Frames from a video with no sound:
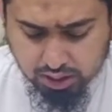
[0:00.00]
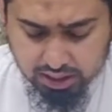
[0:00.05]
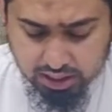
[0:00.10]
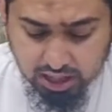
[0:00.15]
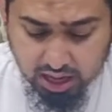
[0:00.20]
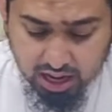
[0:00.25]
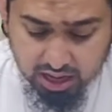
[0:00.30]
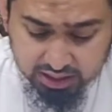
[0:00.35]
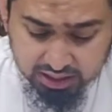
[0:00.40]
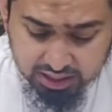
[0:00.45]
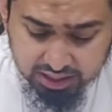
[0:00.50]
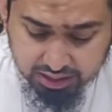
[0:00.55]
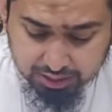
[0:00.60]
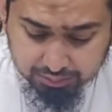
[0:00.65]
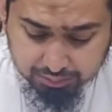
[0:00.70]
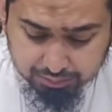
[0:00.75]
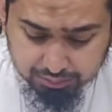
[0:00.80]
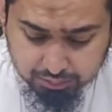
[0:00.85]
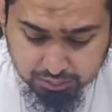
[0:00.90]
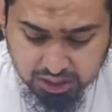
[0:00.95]
to a
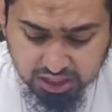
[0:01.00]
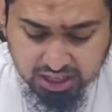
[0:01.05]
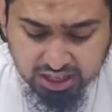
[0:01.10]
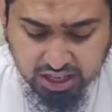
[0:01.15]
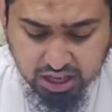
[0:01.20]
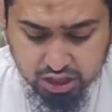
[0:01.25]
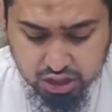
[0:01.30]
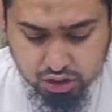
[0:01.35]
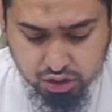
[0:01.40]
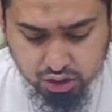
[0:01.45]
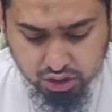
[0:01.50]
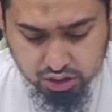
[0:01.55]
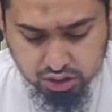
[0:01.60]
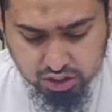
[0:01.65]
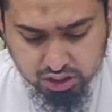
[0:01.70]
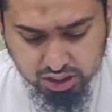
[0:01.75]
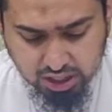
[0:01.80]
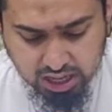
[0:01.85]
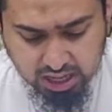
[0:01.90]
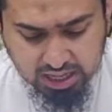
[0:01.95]
Qadi, meaning a
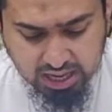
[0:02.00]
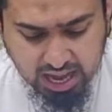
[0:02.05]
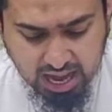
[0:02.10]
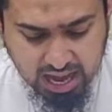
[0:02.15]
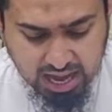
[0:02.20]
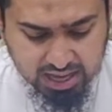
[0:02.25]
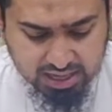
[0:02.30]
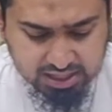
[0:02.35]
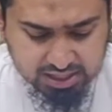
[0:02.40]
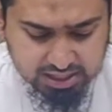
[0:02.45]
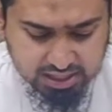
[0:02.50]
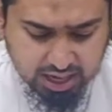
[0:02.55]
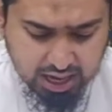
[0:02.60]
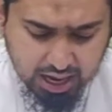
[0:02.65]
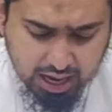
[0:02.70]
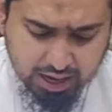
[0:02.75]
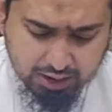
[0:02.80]
judge, and asked,